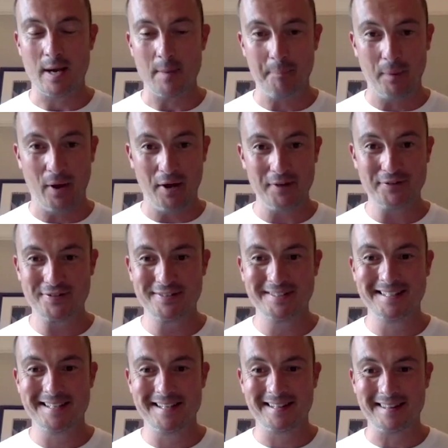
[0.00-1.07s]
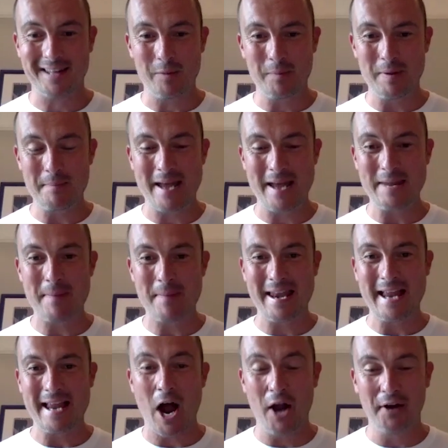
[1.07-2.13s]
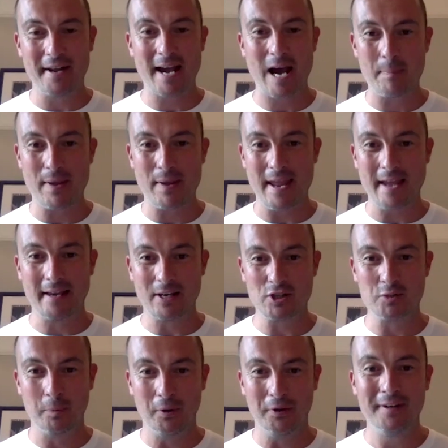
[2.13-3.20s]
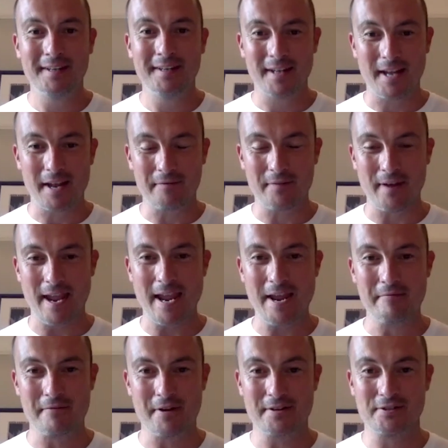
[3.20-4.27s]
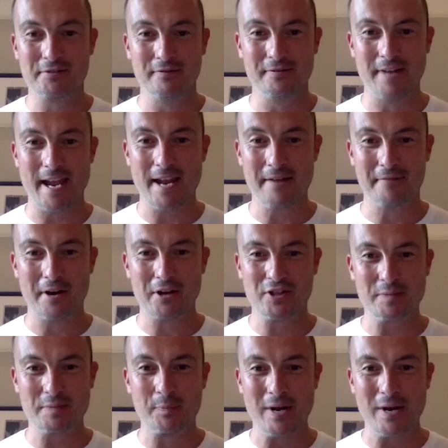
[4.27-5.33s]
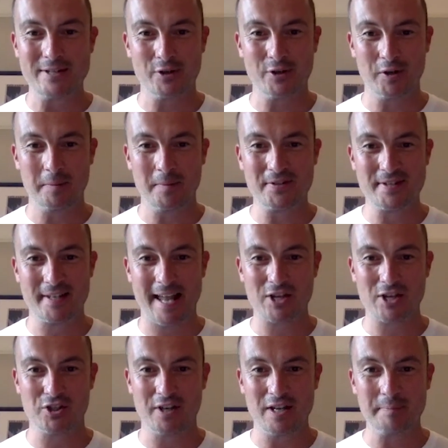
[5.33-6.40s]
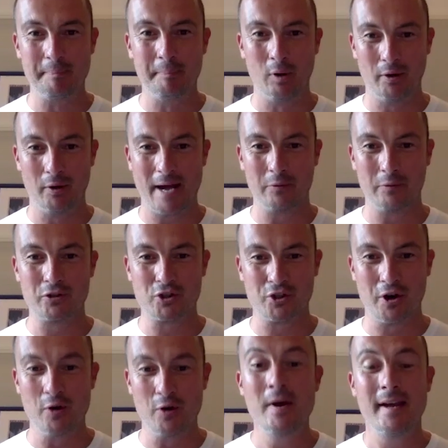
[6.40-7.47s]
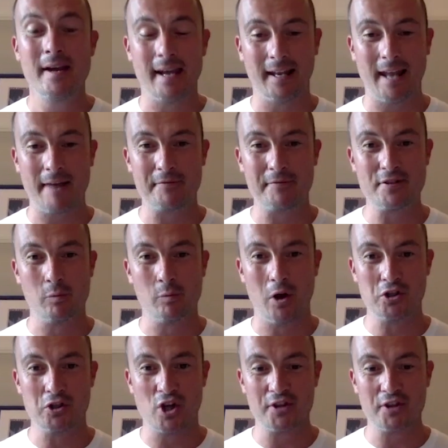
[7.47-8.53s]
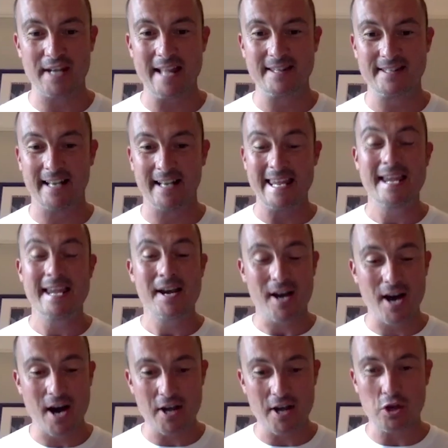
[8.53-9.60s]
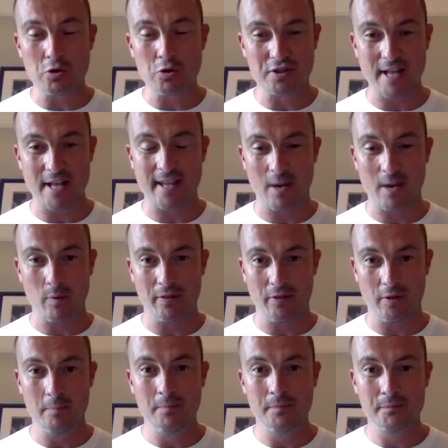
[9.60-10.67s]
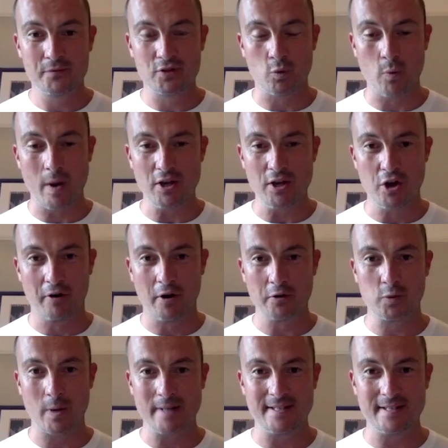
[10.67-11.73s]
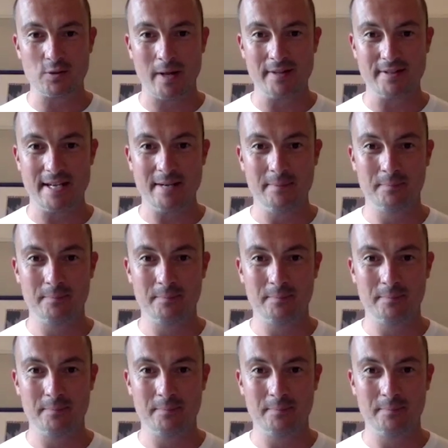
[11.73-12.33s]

But there'll be many, many unhappy Englishmen if Ian Rush's pre-tournament selection is borne out true. 11-1 shots Italy. Are you sticking with them to win Euro 2020?